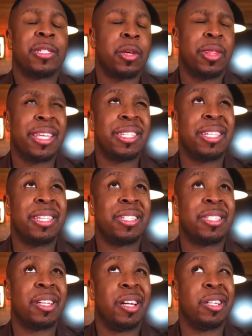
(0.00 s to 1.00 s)
So this
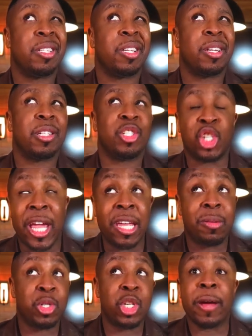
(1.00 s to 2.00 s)
is
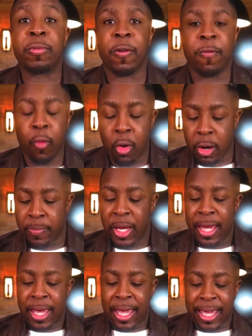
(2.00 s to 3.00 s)
James chapter 4.
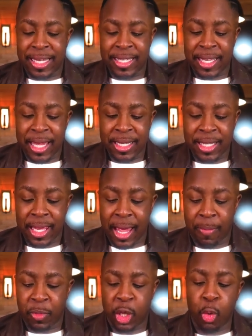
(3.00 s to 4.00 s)
It says
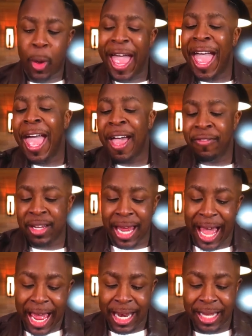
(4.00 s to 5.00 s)
that you have
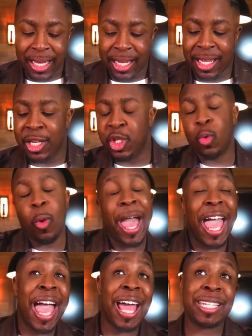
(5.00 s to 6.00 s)
not because you
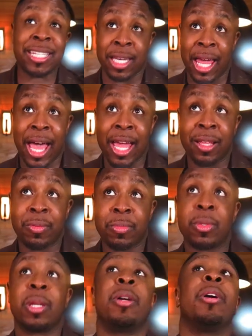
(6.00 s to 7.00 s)
ask not.
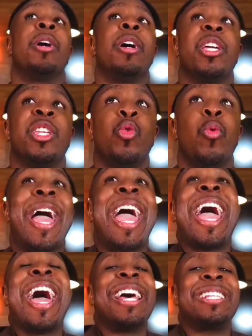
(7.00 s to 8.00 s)
You
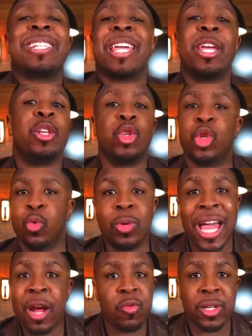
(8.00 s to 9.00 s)
ask and
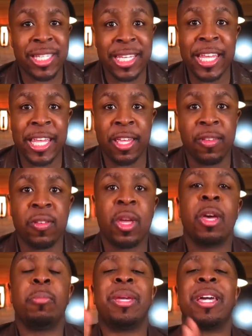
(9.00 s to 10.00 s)
do not receive
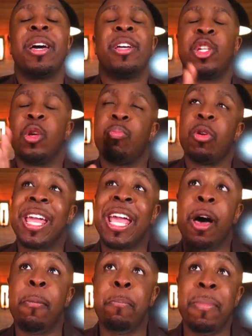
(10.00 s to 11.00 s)
because you
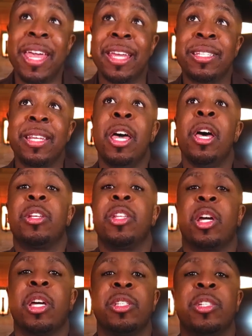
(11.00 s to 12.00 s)
pray amiss
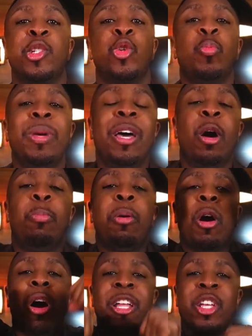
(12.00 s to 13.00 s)
to consume it
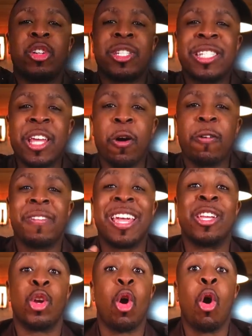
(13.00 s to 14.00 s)
upon yourself
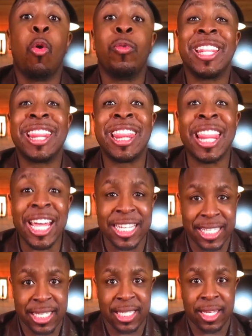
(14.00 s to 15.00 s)
in your own
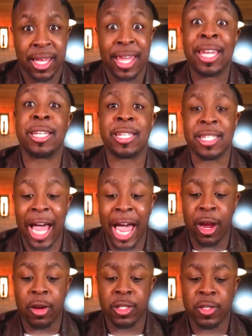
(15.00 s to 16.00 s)
lusts and
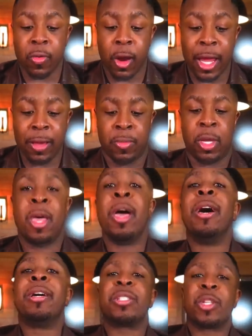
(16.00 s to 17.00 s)
desires, right?
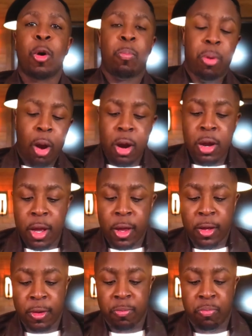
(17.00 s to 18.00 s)
So
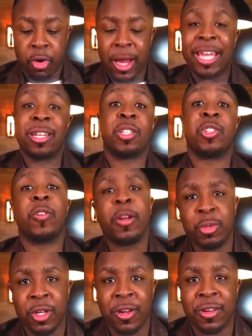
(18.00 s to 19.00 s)
part of praying the
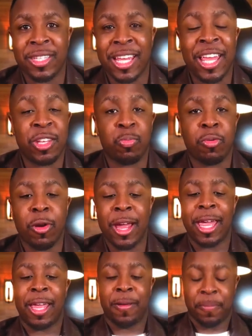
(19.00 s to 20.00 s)
scriptures is
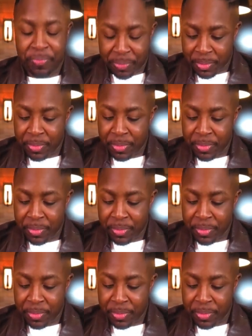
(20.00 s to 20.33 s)
praying